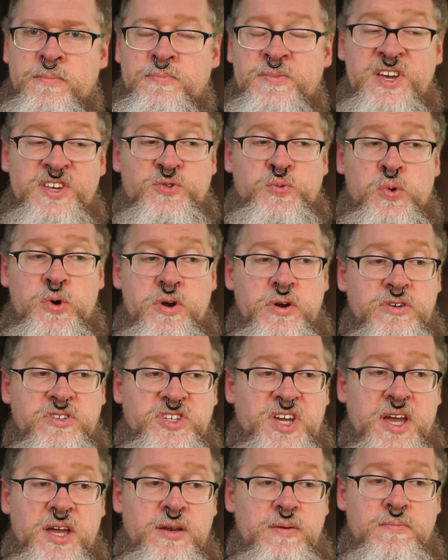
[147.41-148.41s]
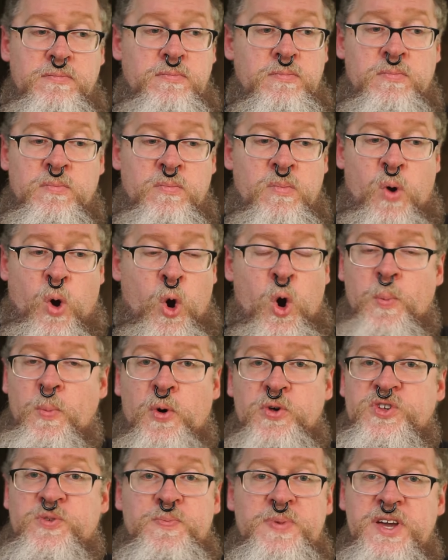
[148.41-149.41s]
These words can
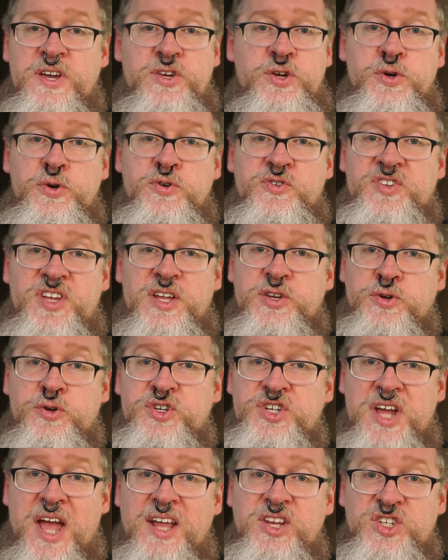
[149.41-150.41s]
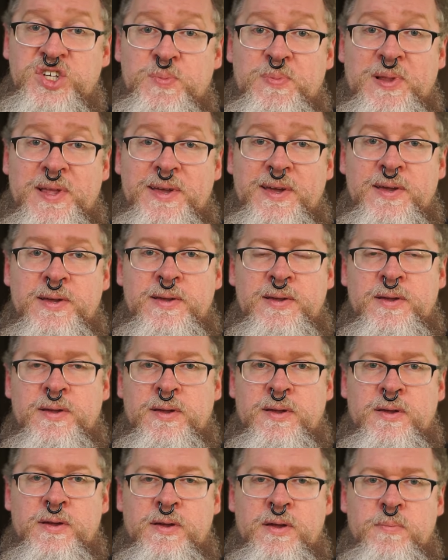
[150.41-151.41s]
almost be used interchangeably
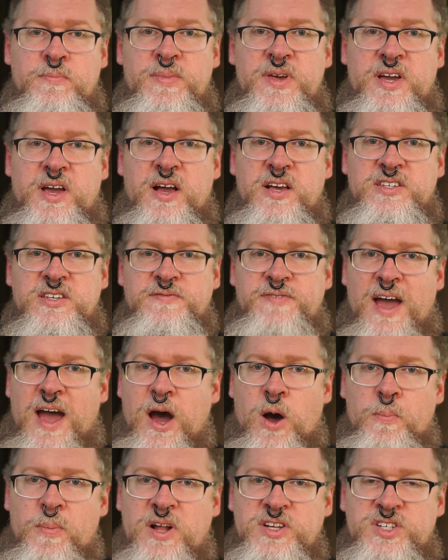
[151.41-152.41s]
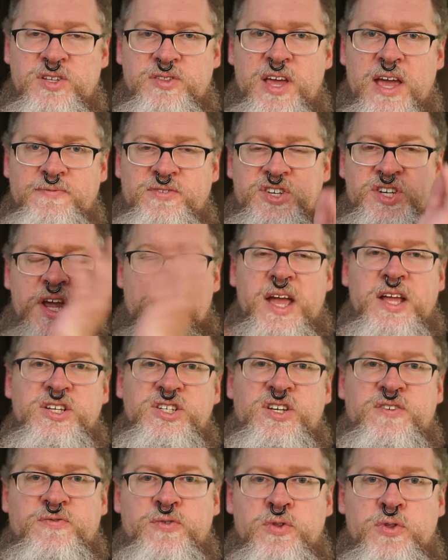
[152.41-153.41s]
because of how much they've
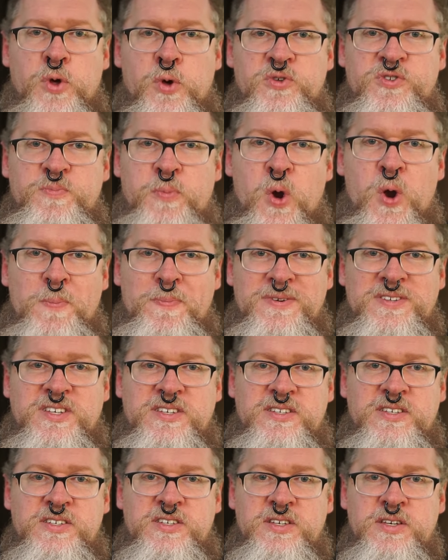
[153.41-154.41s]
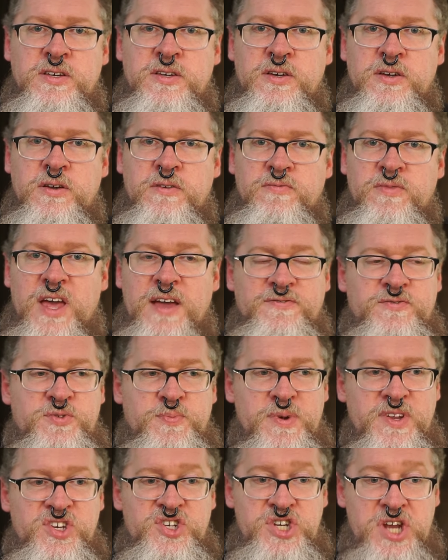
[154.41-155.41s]
changed for those purposes. They've
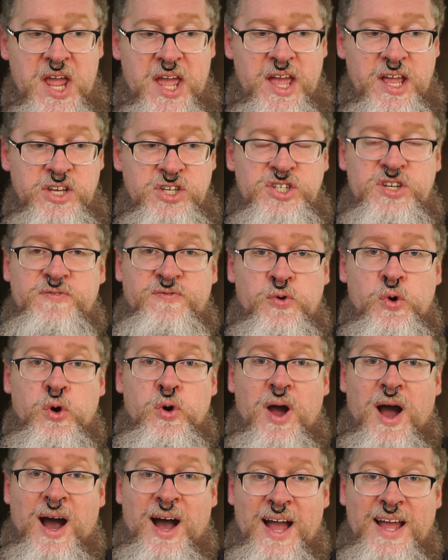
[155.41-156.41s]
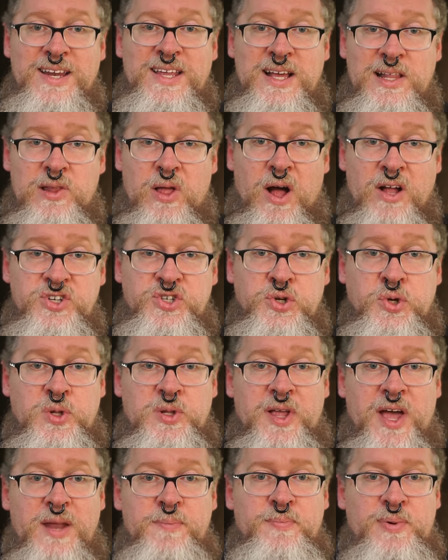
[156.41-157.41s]
been changed for
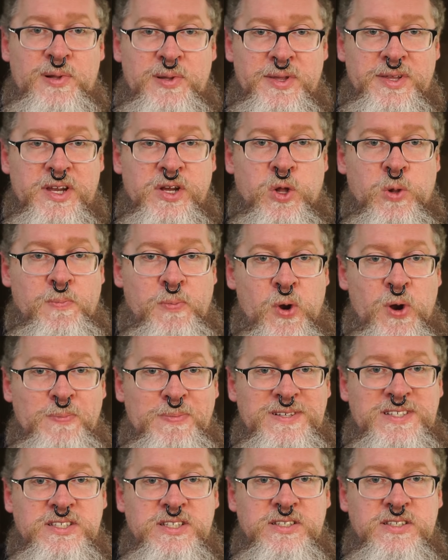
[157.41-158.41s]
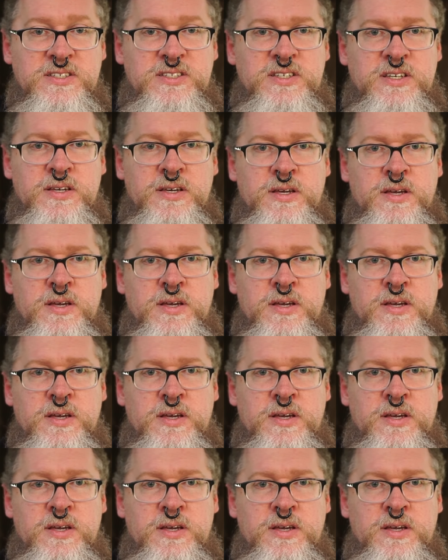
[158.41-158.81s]
ideological and political purposes.